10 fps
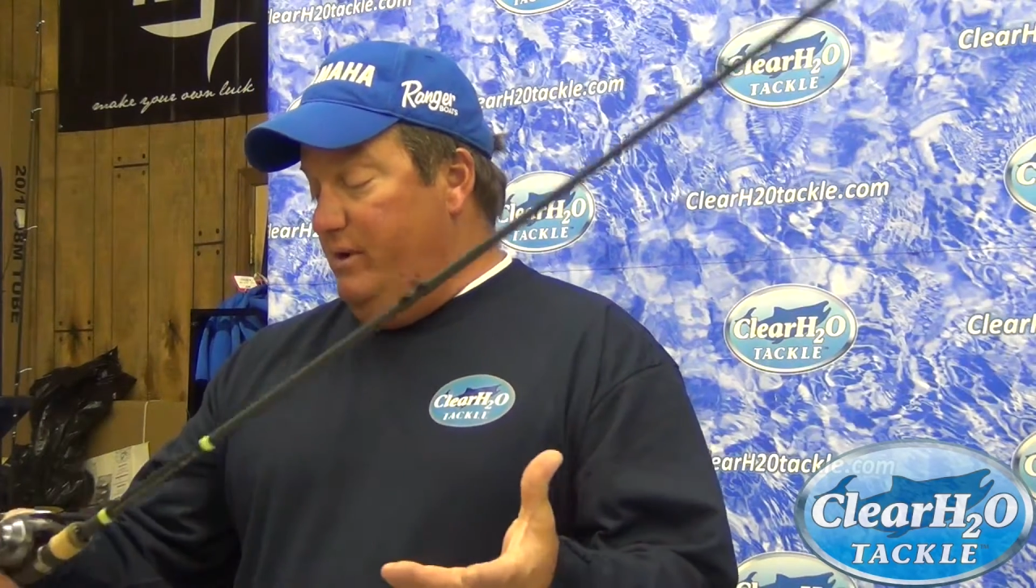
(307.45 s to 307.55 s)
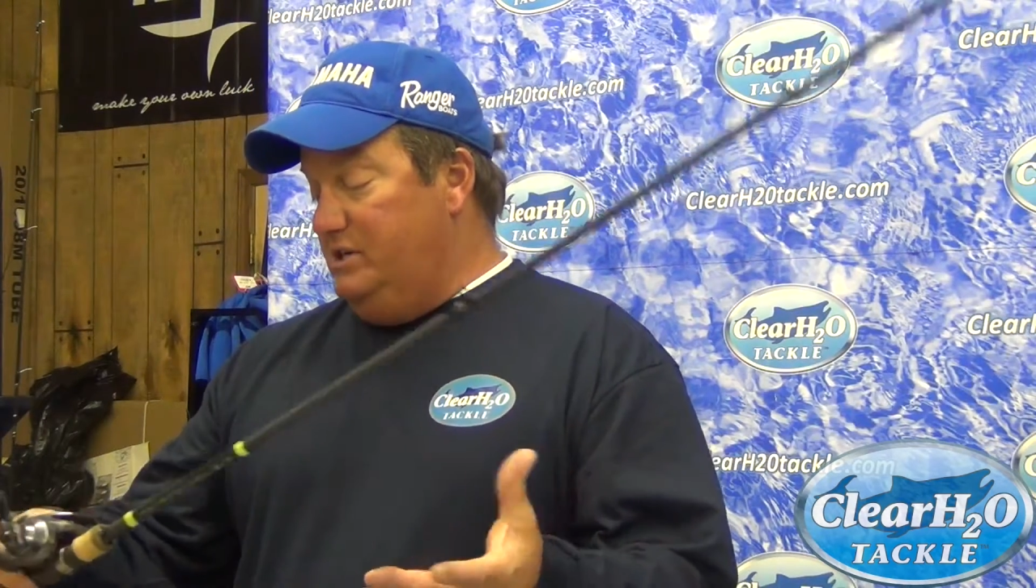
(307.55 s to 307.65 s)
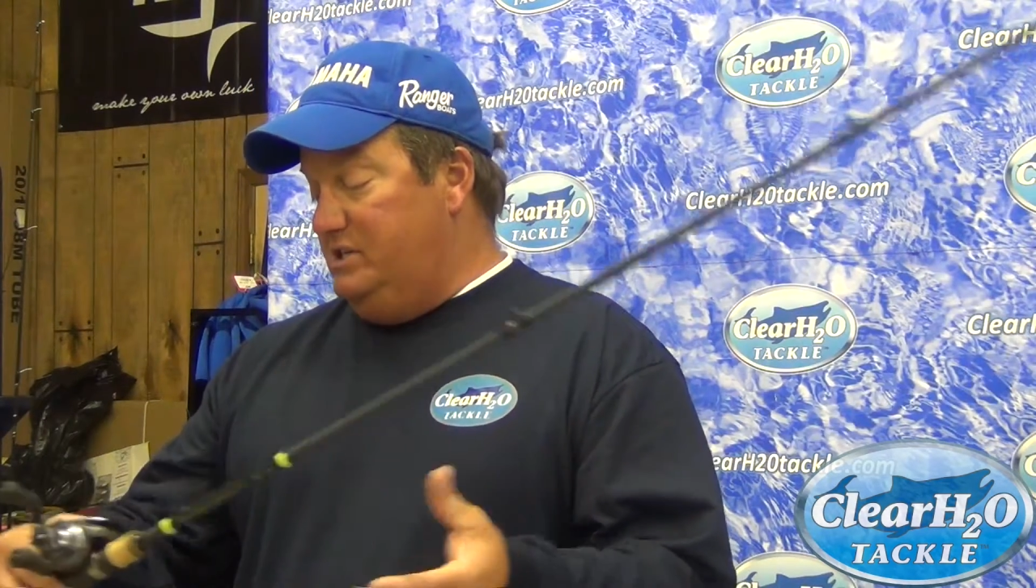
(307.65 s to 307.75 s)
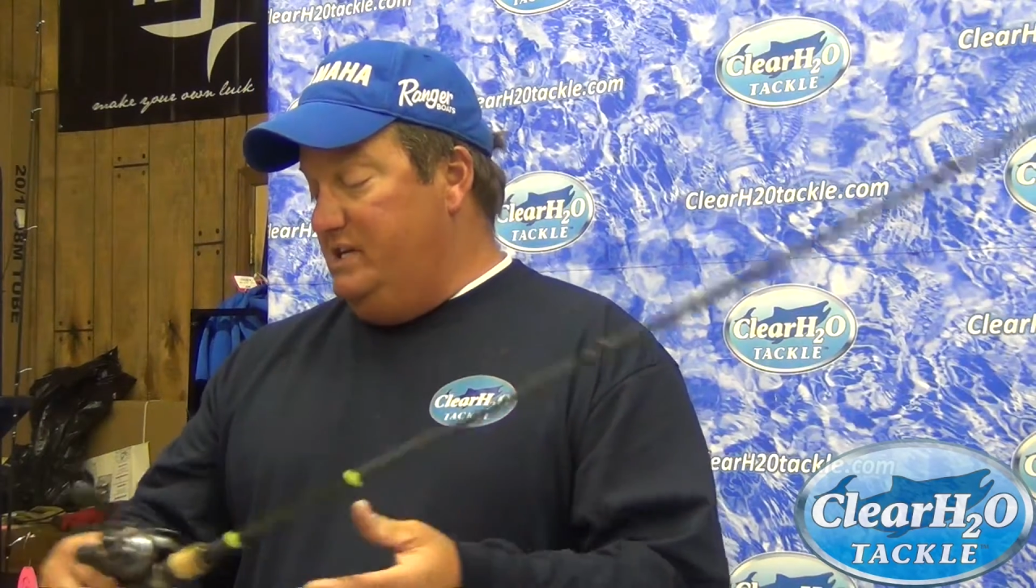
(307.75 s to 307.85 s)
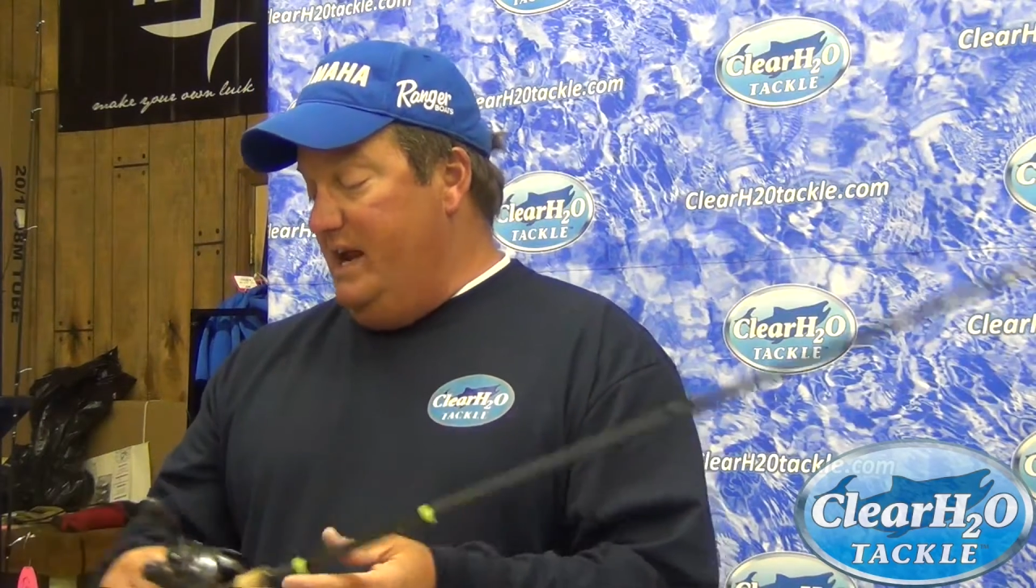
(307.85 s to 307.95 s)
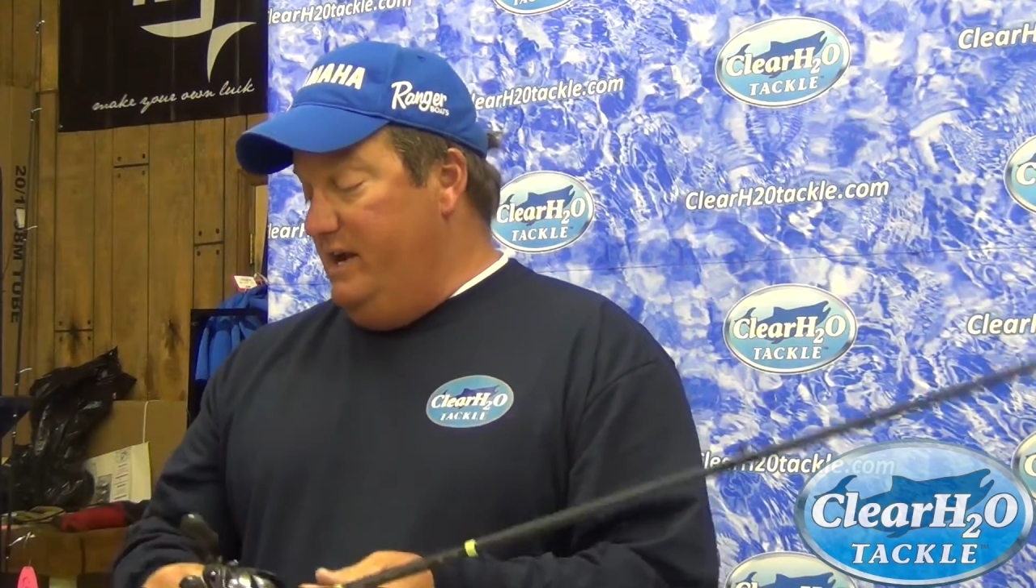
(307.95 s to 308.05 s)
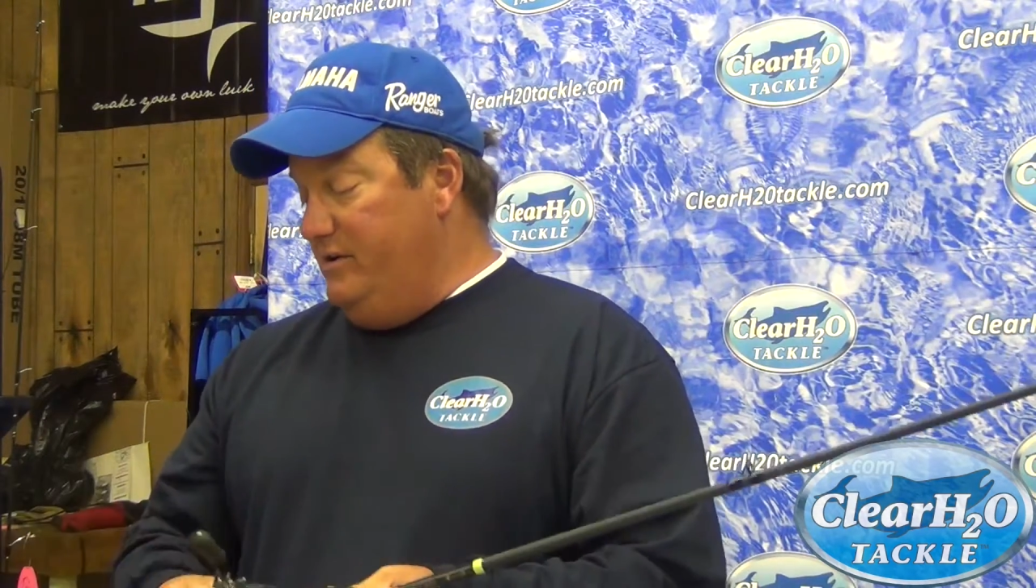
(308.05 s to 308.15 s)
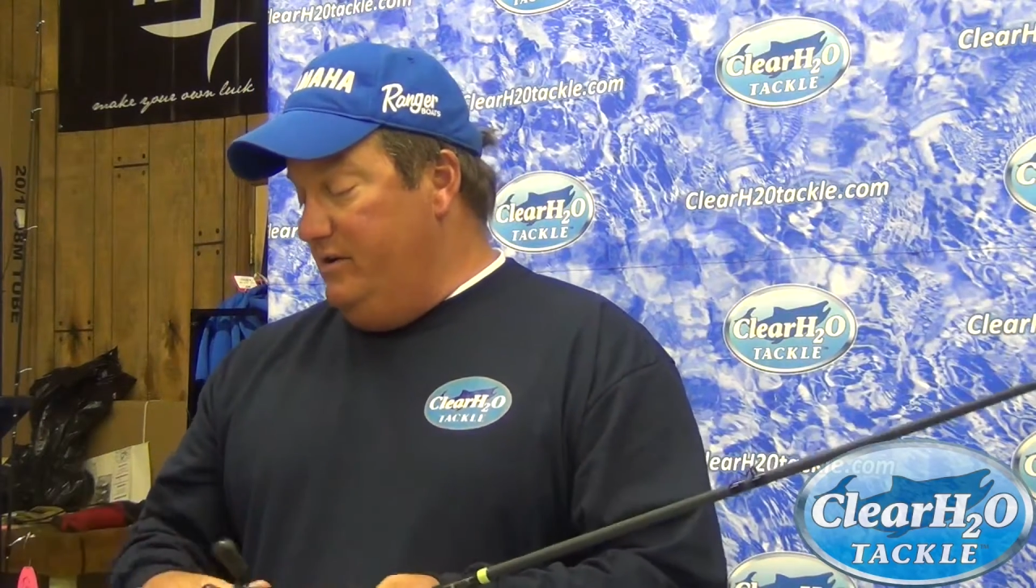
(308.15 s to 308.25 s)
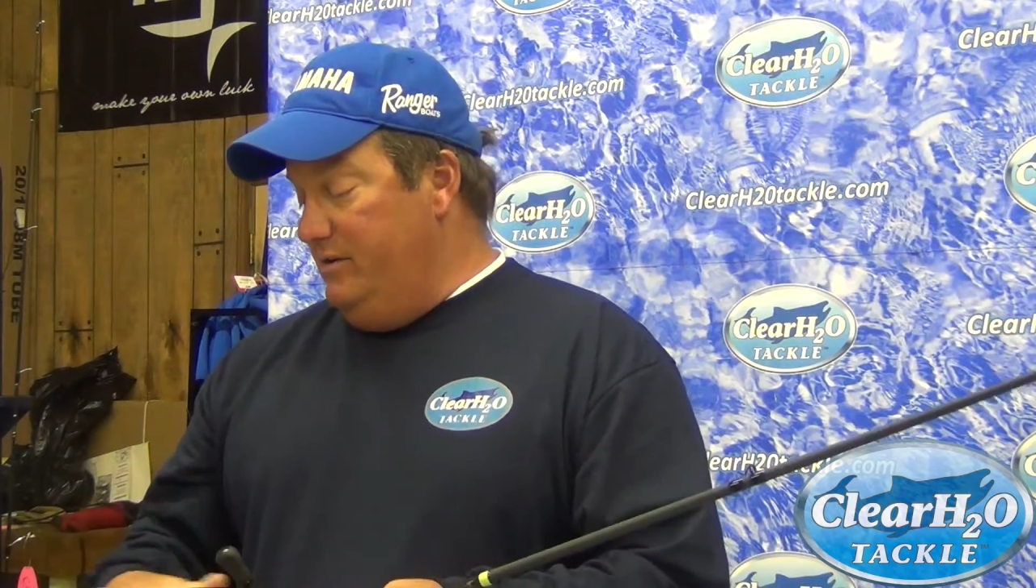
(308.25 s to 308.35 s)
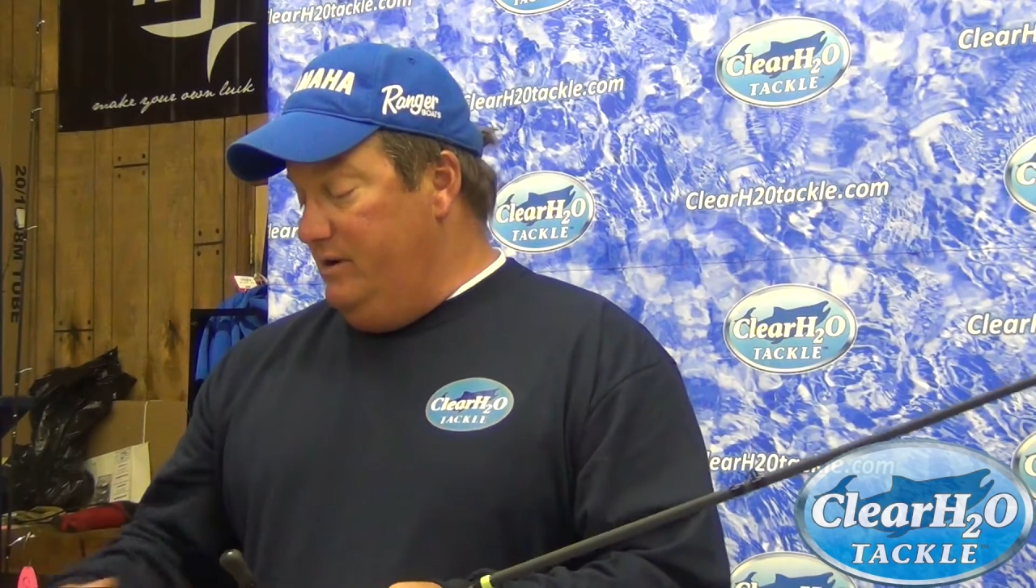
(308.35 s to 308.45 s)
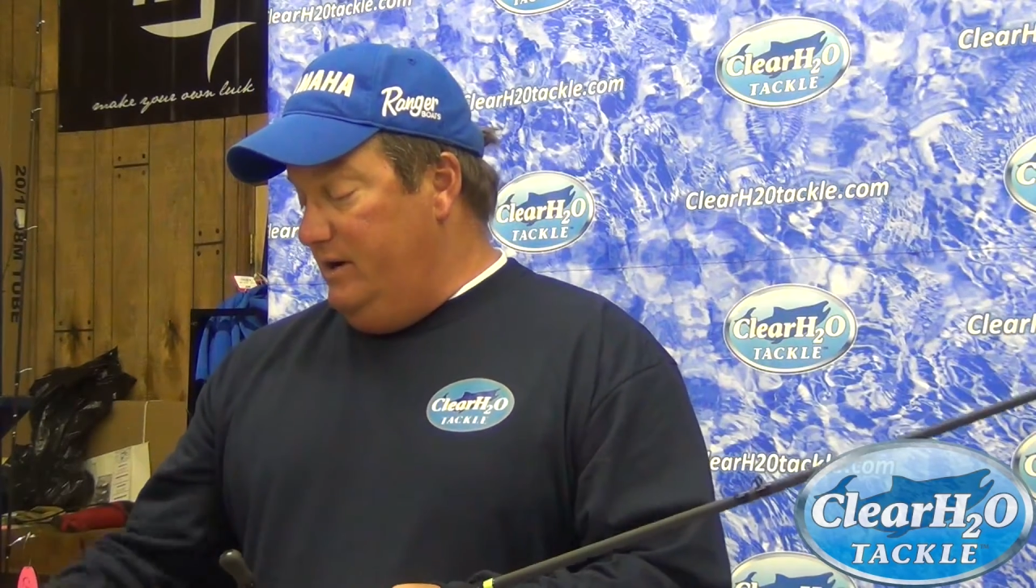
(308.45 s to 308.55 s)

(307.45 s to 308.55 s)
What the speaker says: much standard.